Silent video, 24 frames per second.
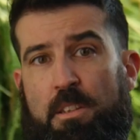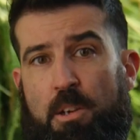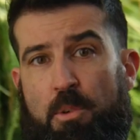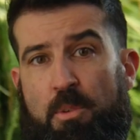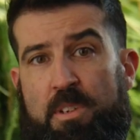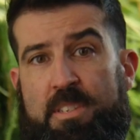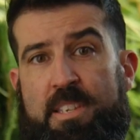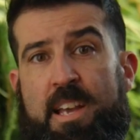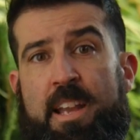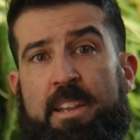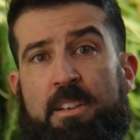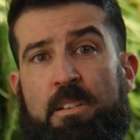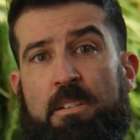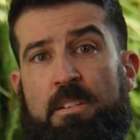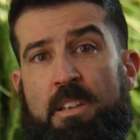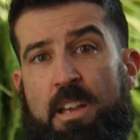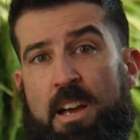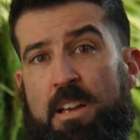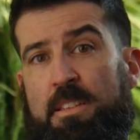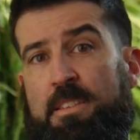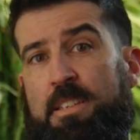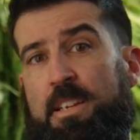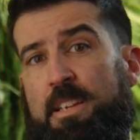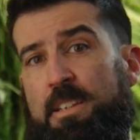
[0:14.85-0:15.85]
The recycled
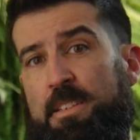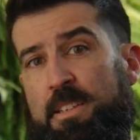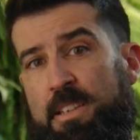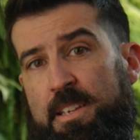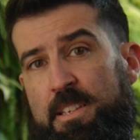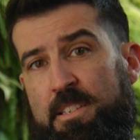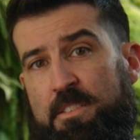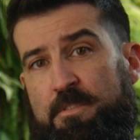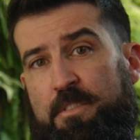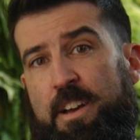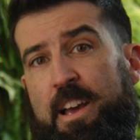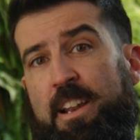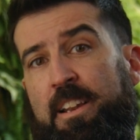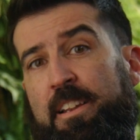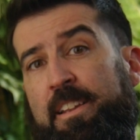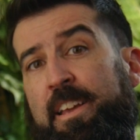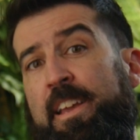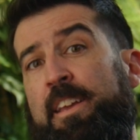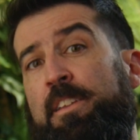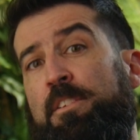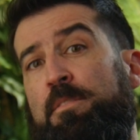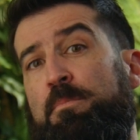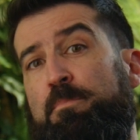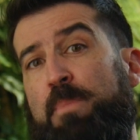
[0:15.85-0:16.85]
content is
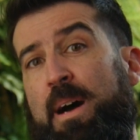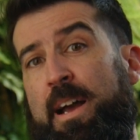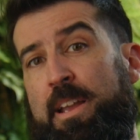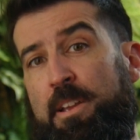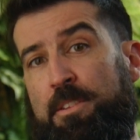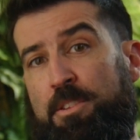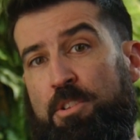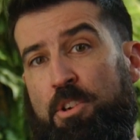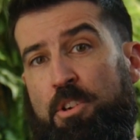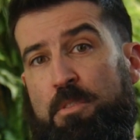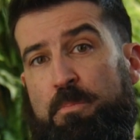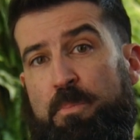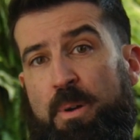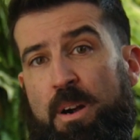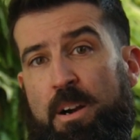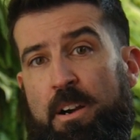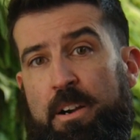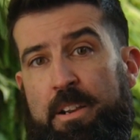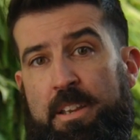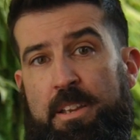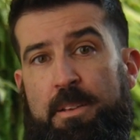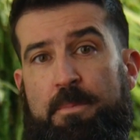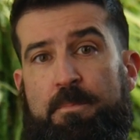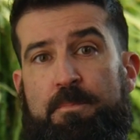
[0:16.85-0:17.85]
validated by a third
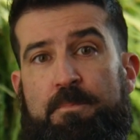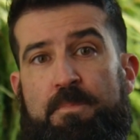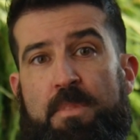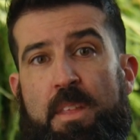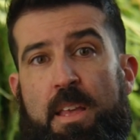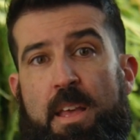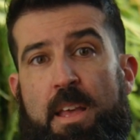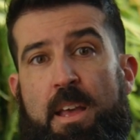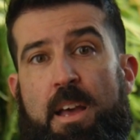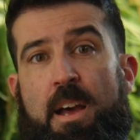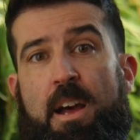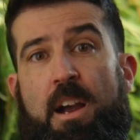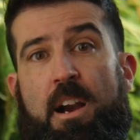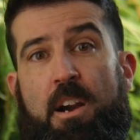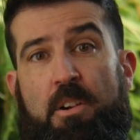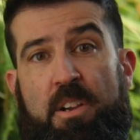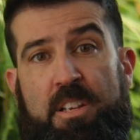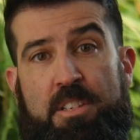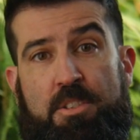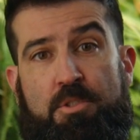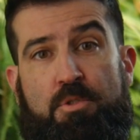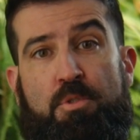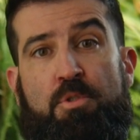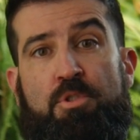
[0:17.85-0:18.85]
party.
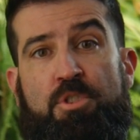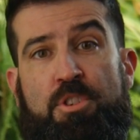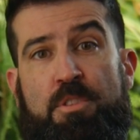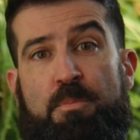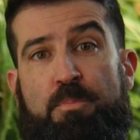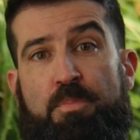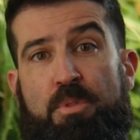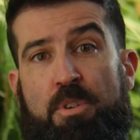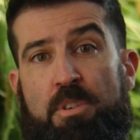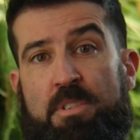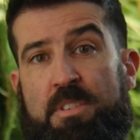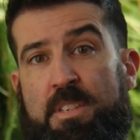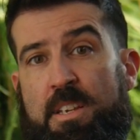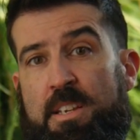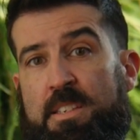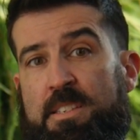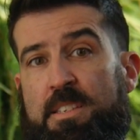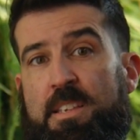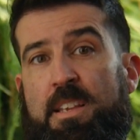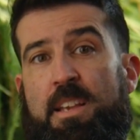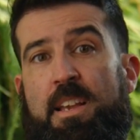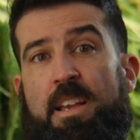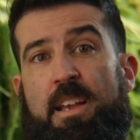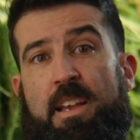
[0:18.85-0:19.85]
Our extrusion
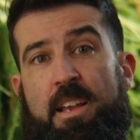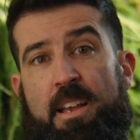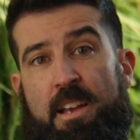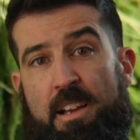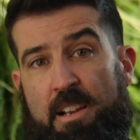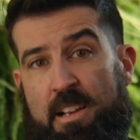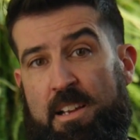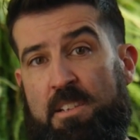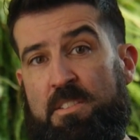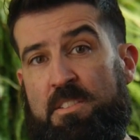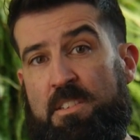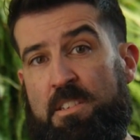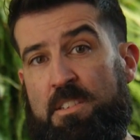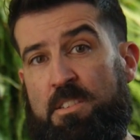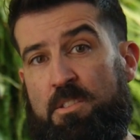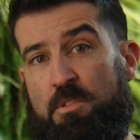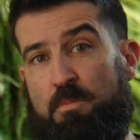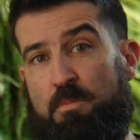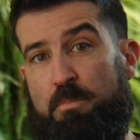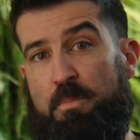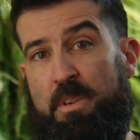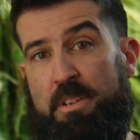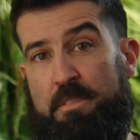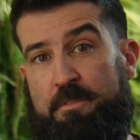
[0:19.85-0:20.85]
process allows us
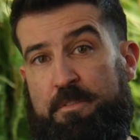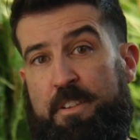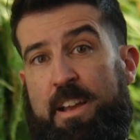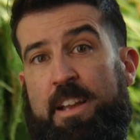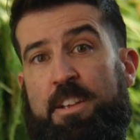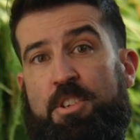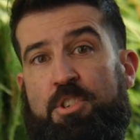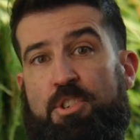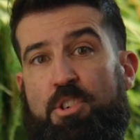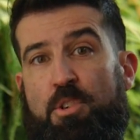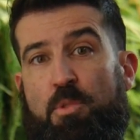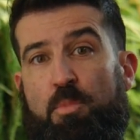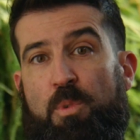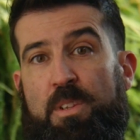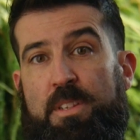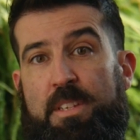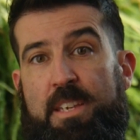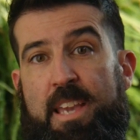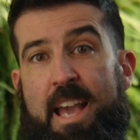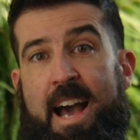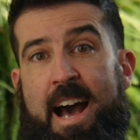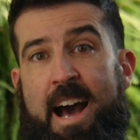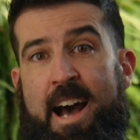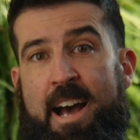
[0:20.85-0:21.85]
to manufacture with
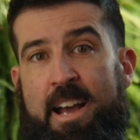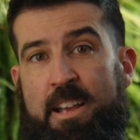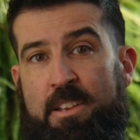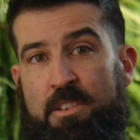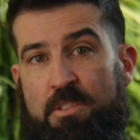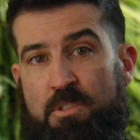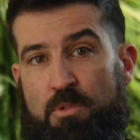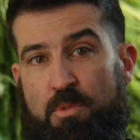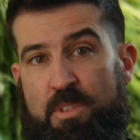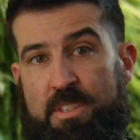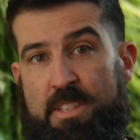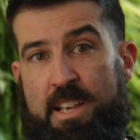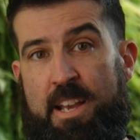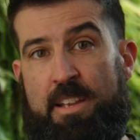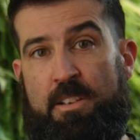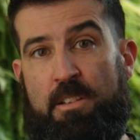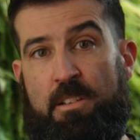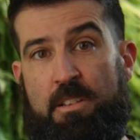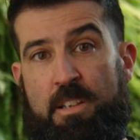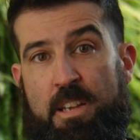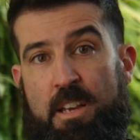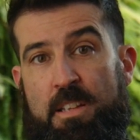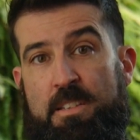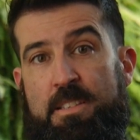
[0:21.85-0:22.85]
the highest
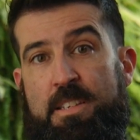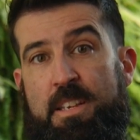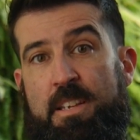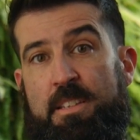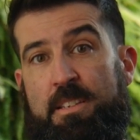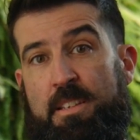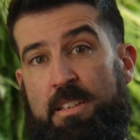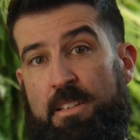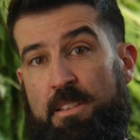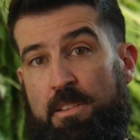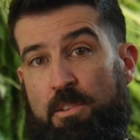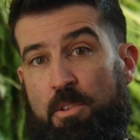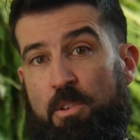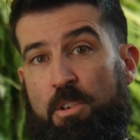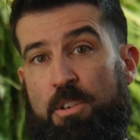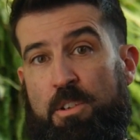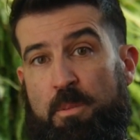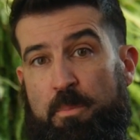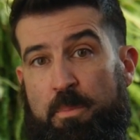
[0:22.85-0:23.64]
recycled content in North